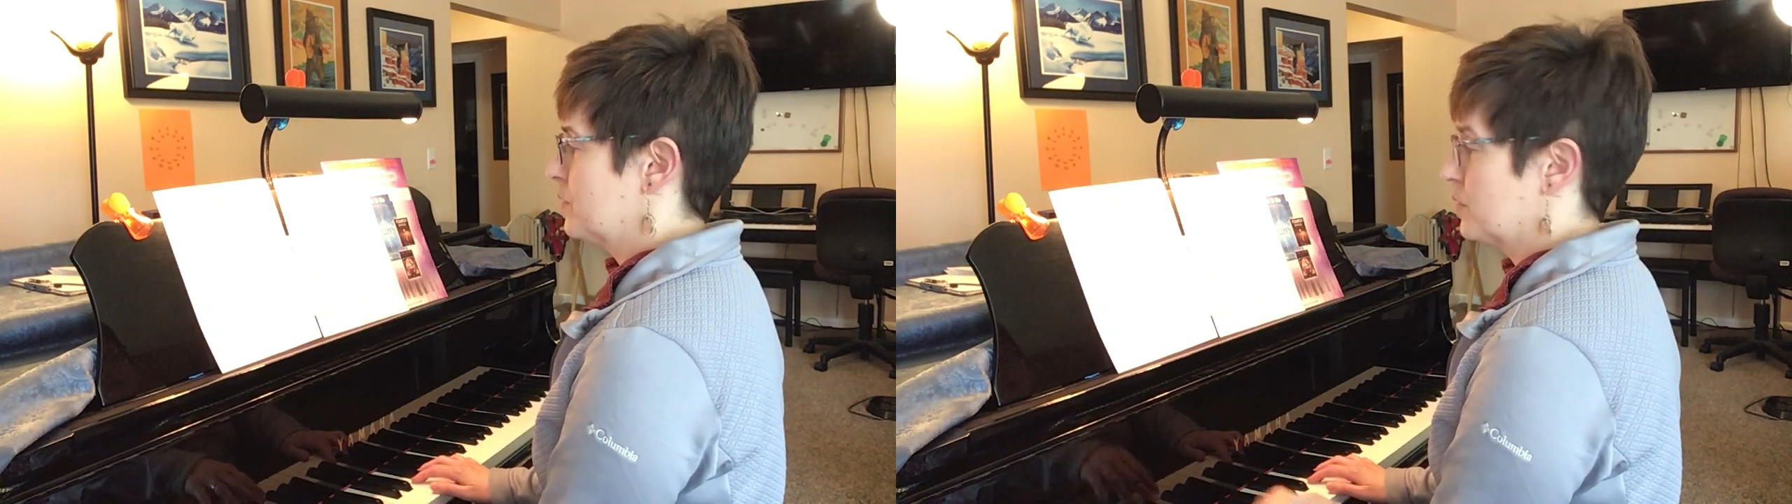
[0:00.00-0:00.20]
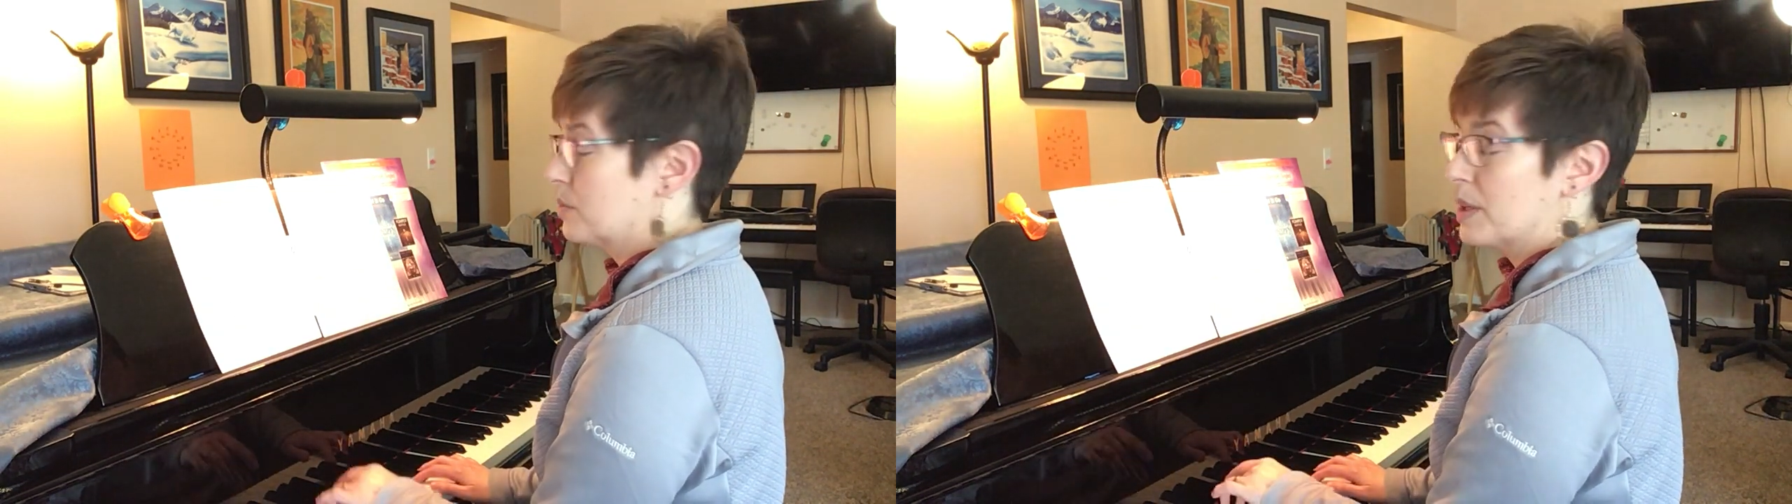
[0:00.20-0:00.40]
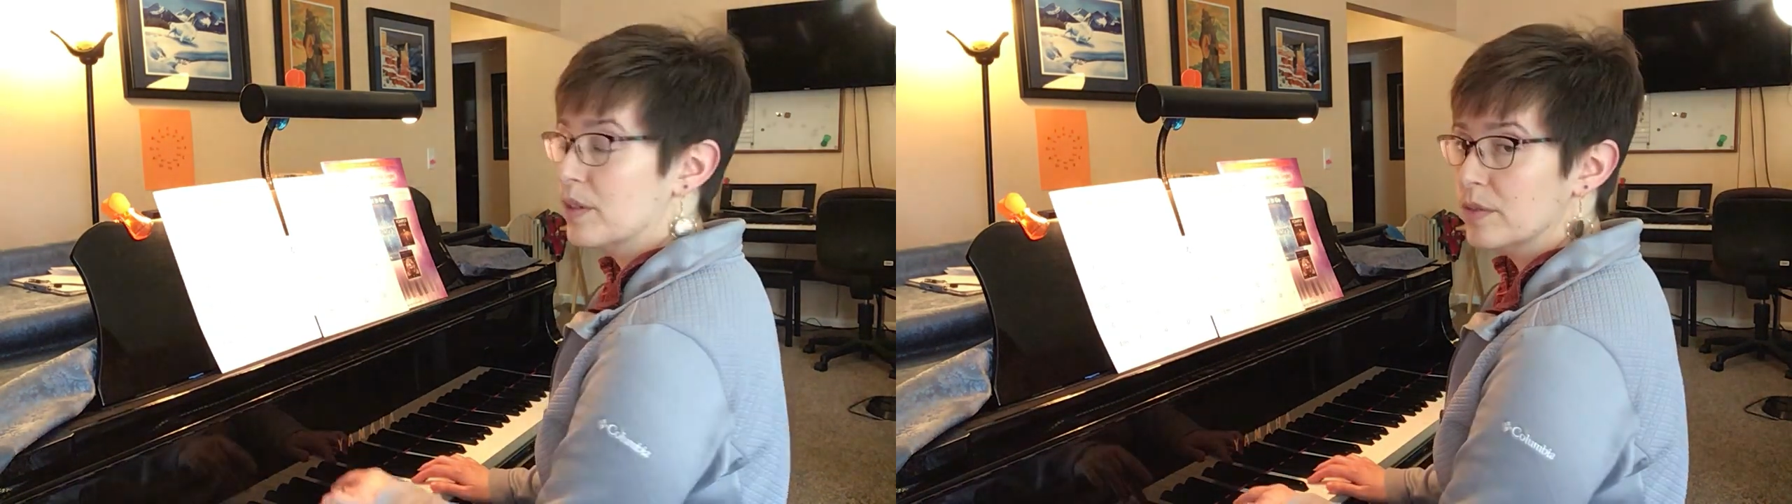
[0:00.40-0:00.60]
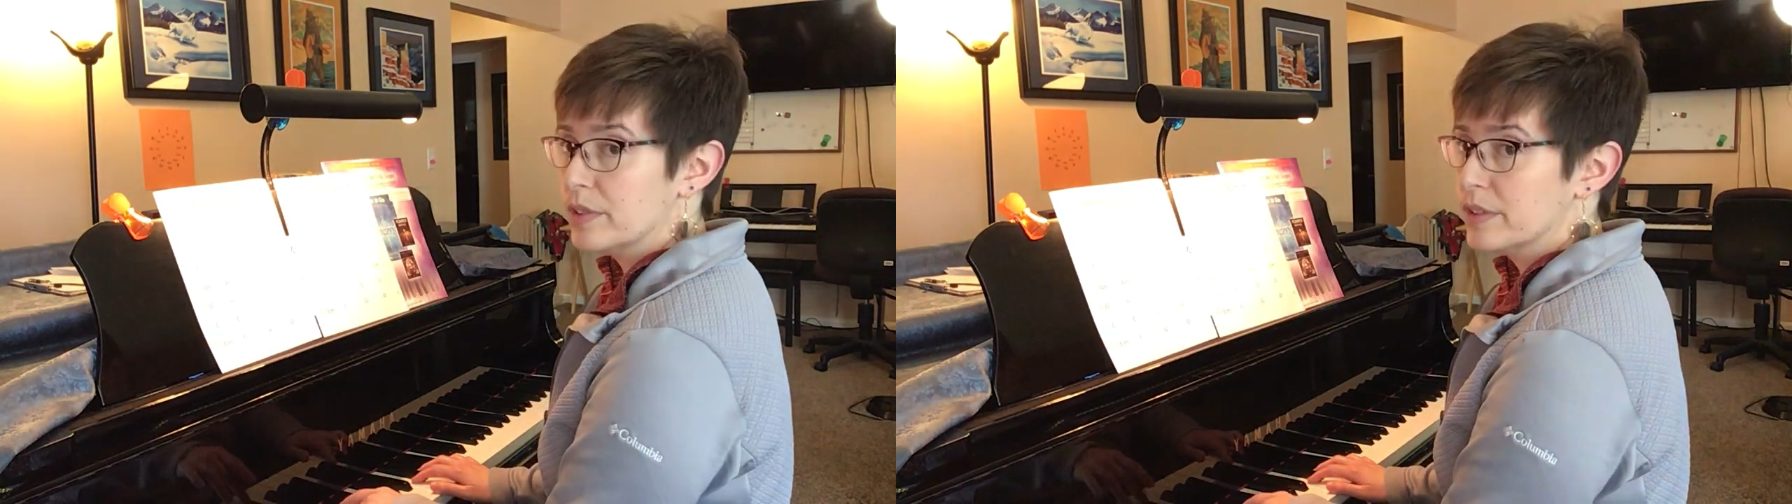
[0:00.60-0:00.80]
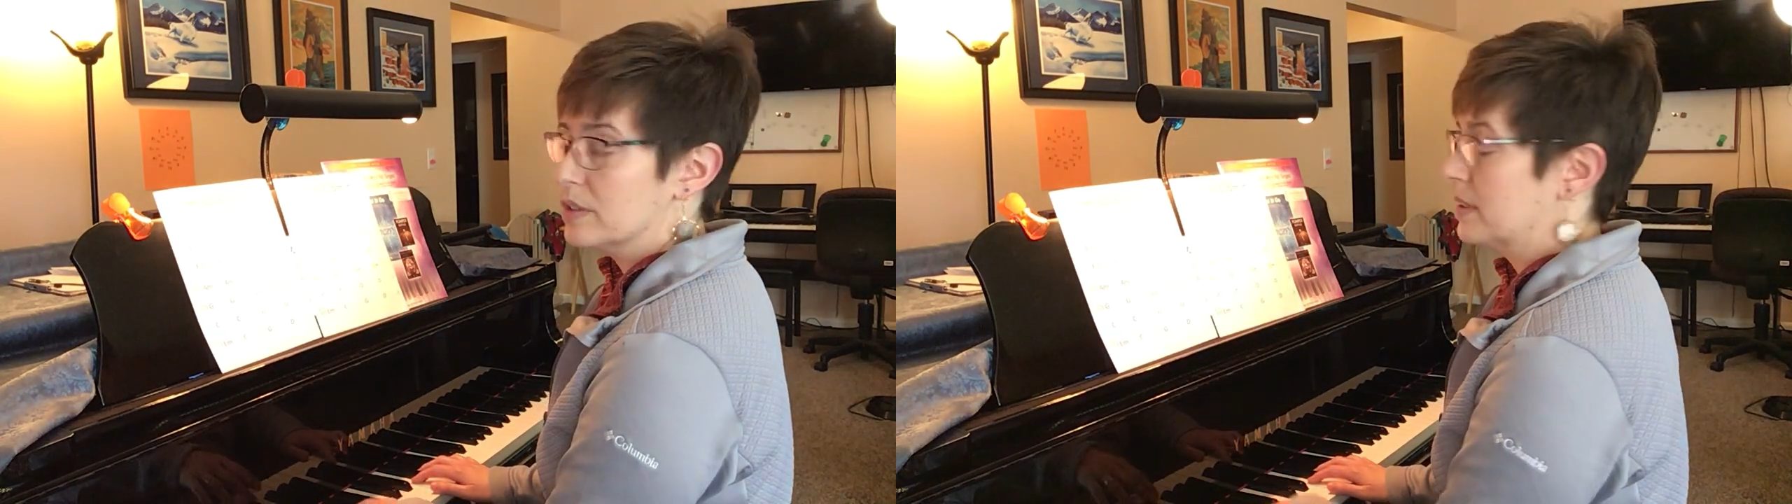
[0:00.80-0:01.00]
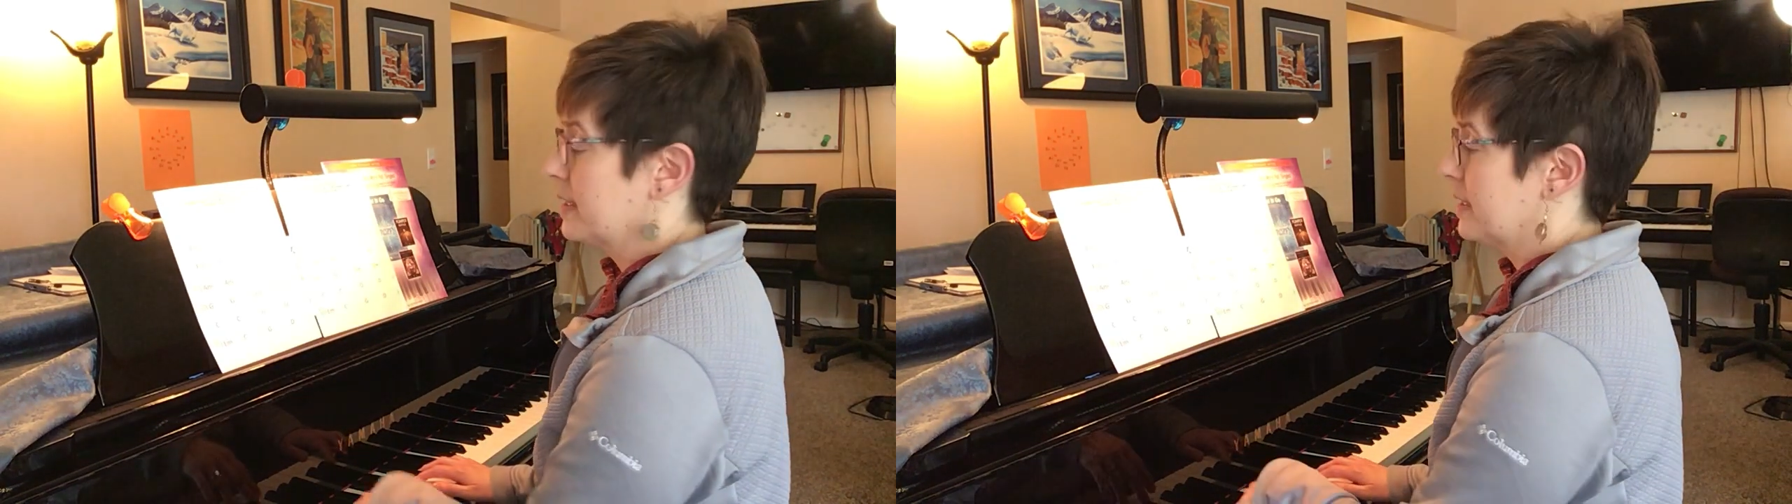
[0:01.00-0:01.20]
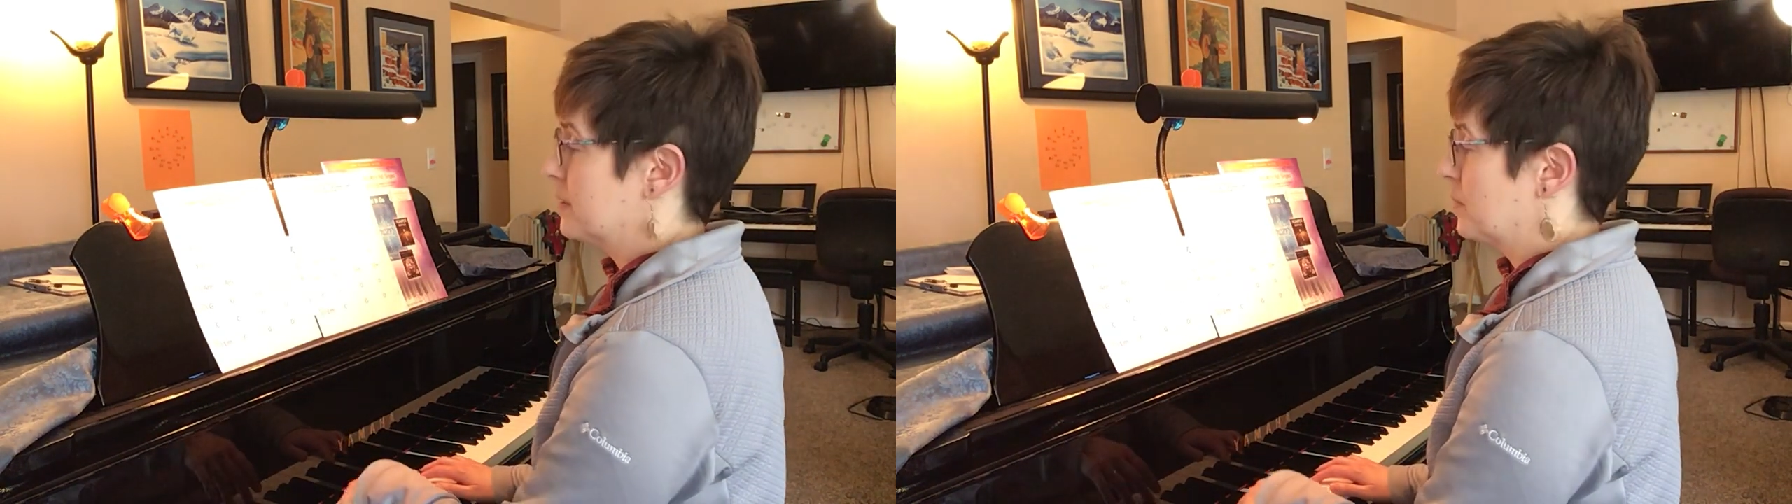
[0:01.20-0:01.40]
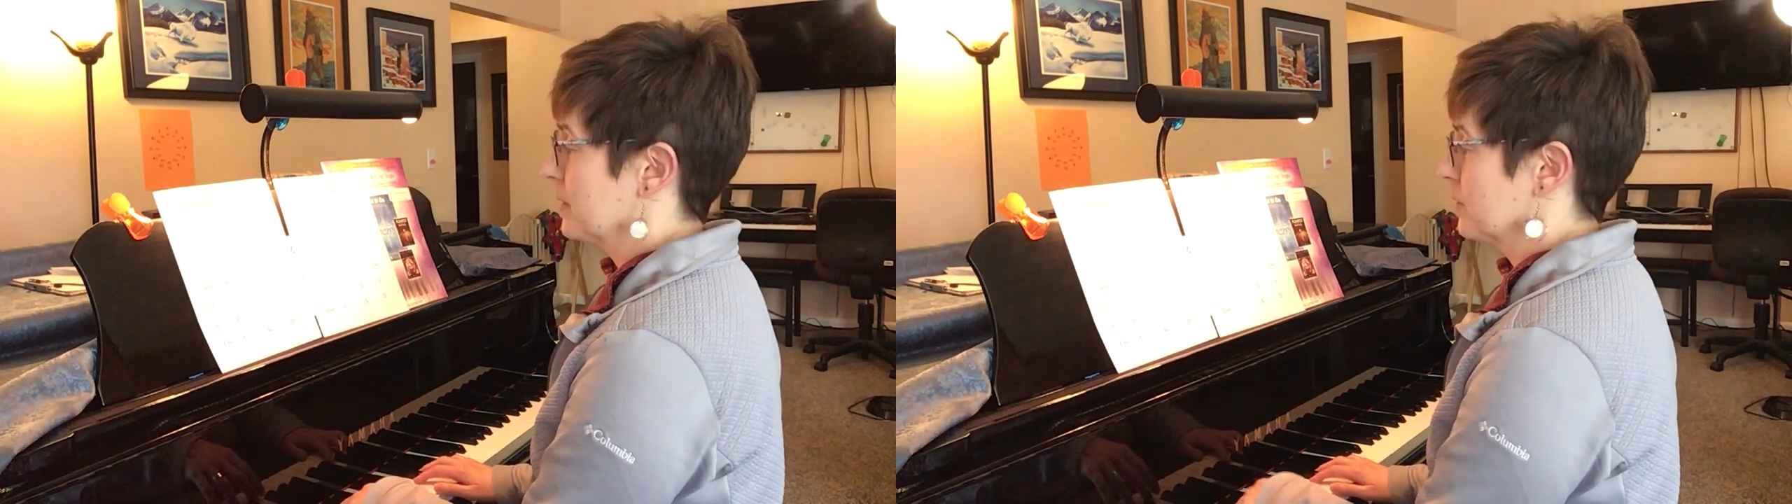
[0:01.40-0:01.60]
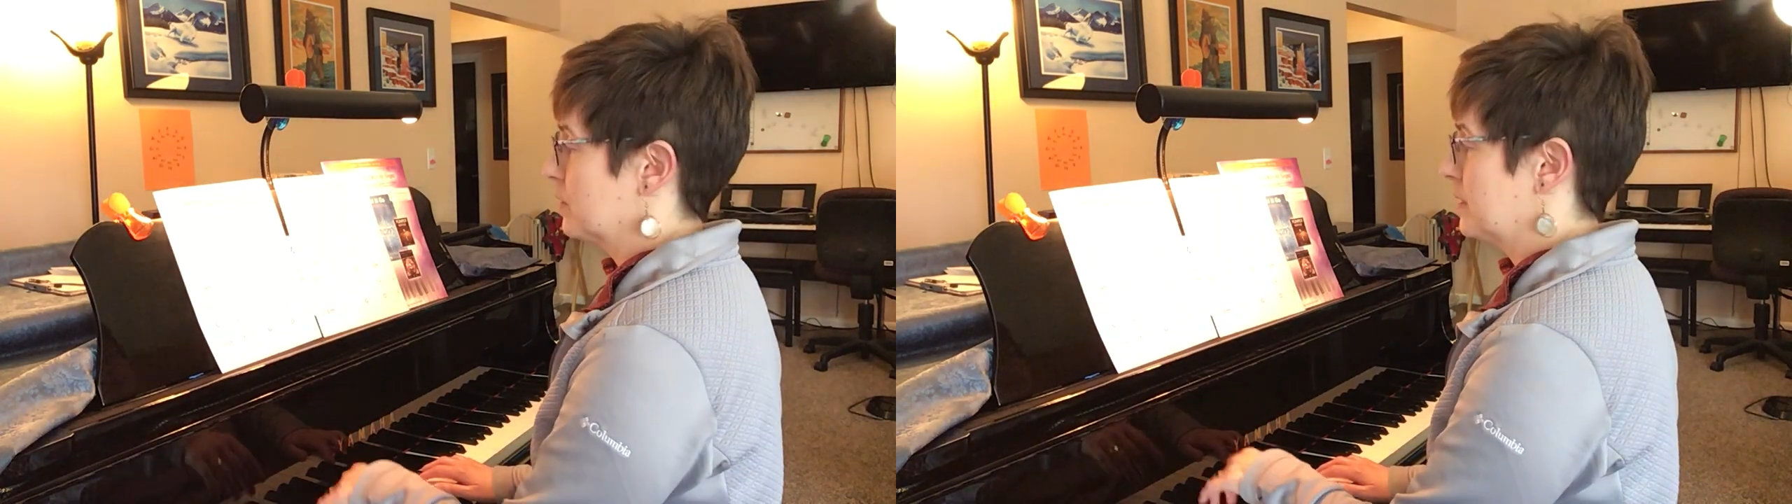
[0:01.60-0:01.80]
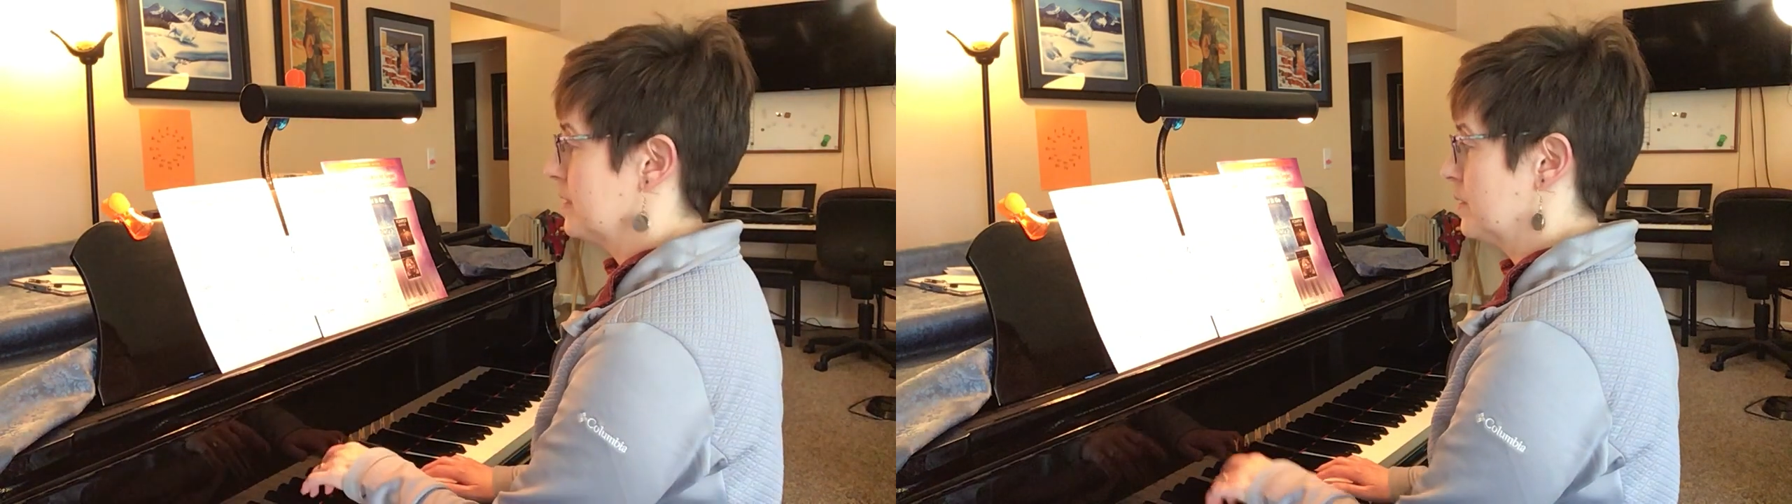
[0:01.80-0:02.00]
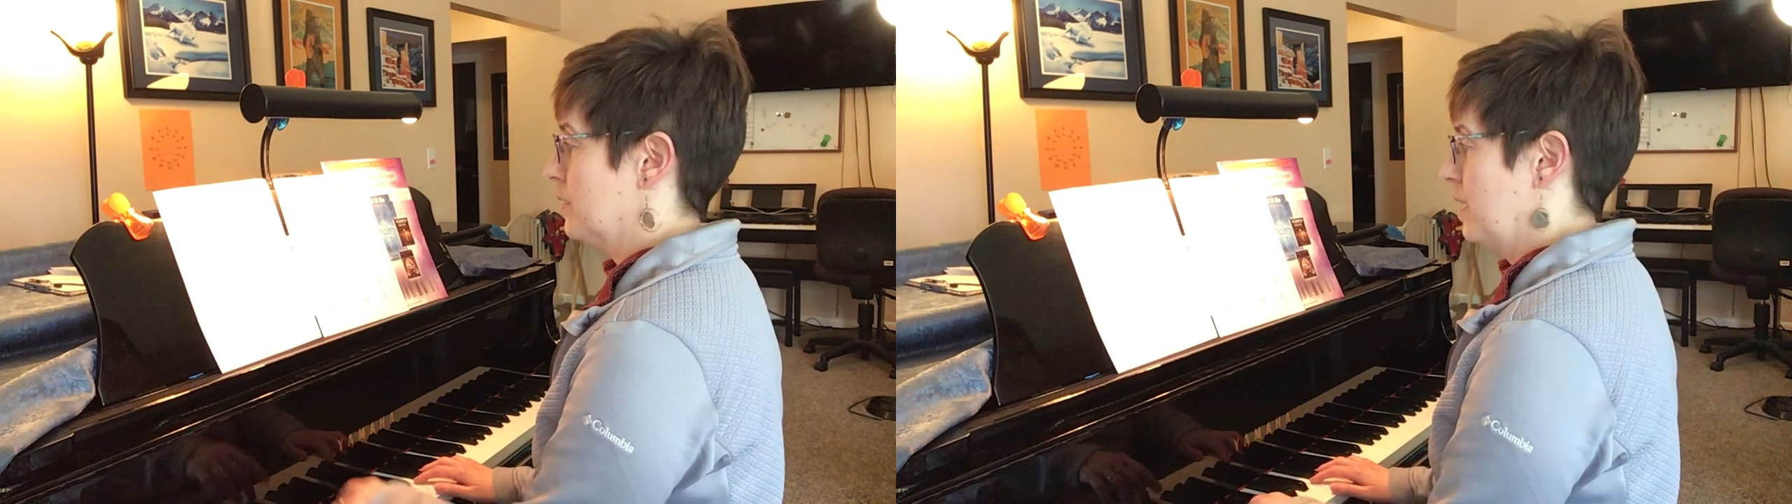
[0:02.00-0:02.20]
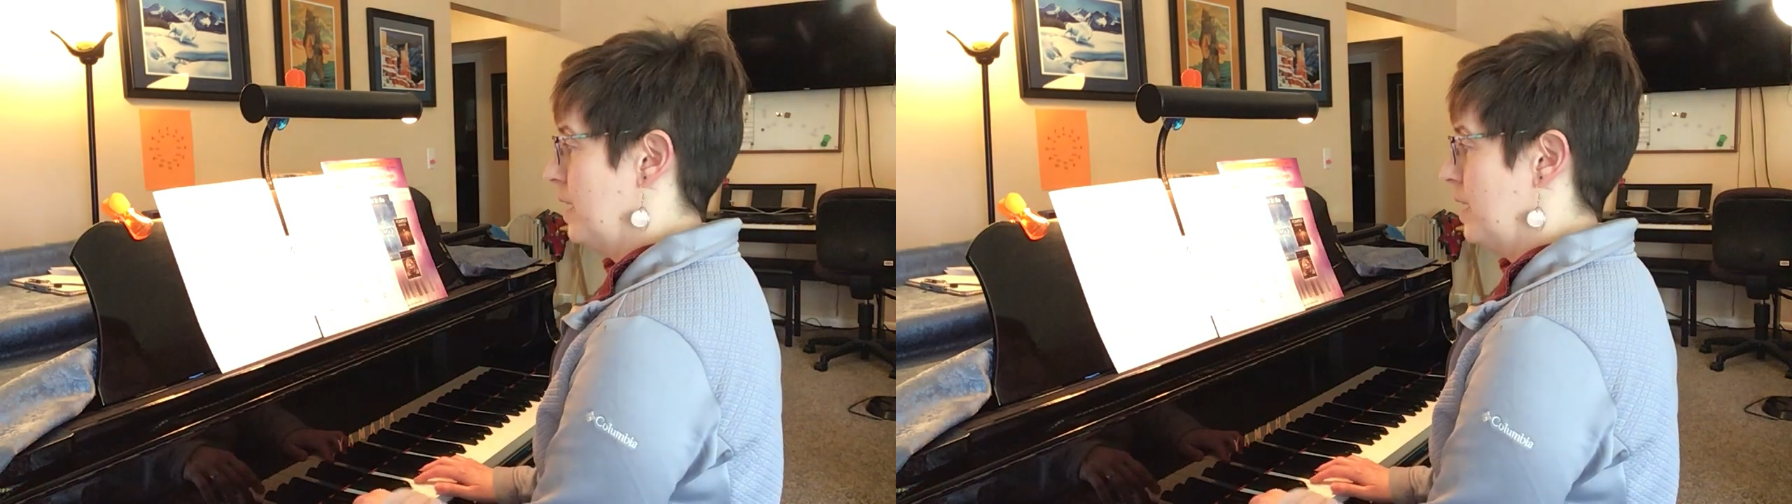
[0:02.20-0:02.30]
so my third finger's on E to make it a little easier.